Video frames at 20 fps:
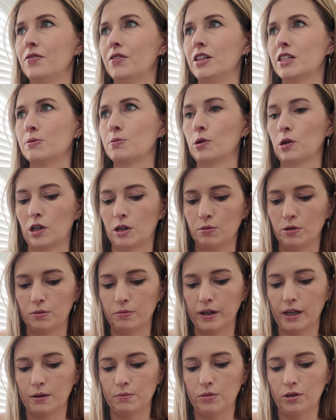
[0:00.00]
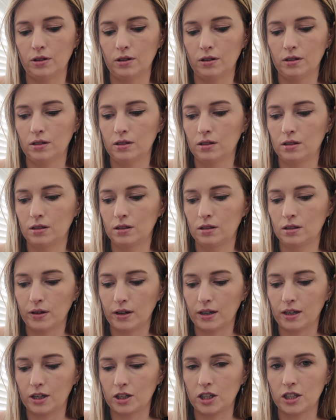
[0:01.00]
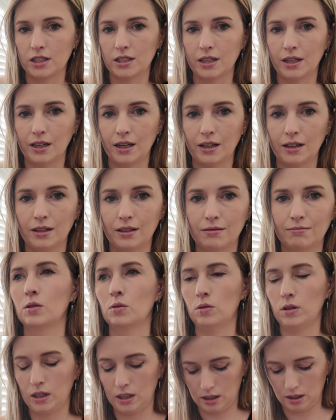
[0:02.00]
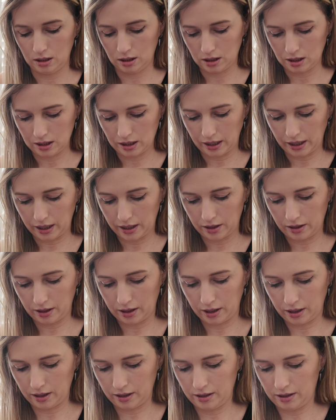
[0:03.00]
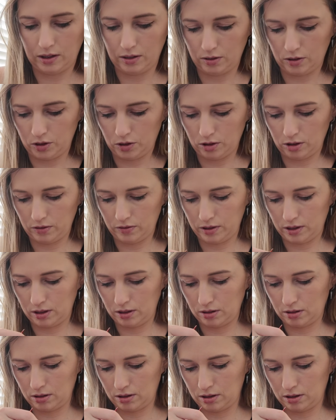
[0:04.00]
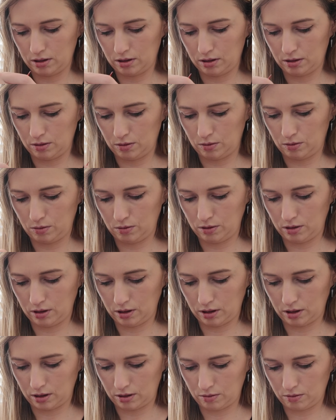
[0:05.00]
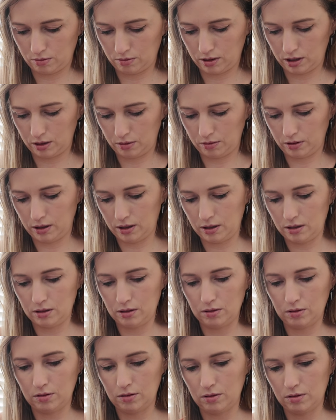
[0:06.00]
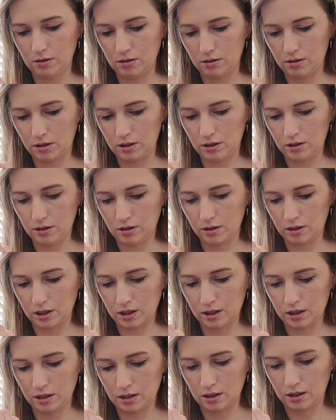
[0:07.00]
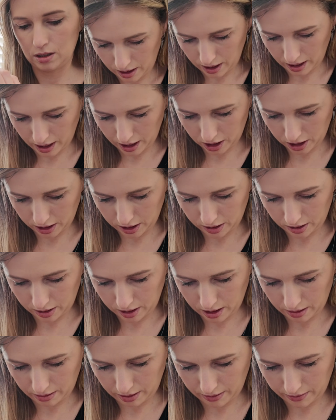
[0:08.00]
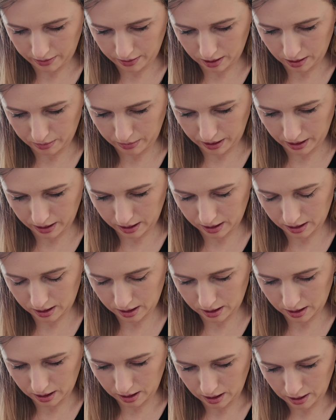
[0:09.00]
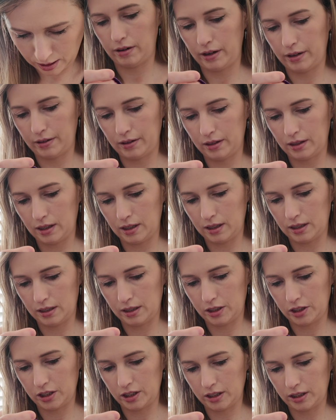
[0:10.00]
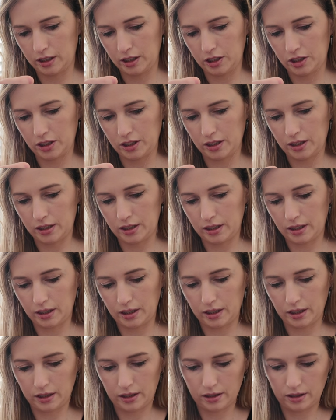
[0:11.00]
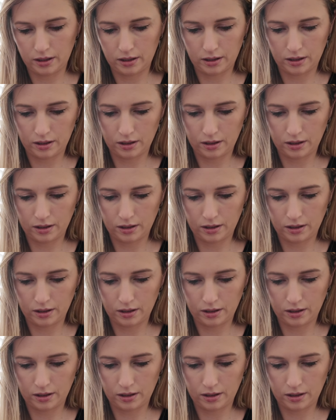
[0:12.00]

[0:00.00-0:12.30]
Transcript: this Pokemon on my computer so I can actually see what it looks like. Okay, not sure if this is going to work really well or not. I actually don't know how I feel about this. All right, last stitch, and let's just see.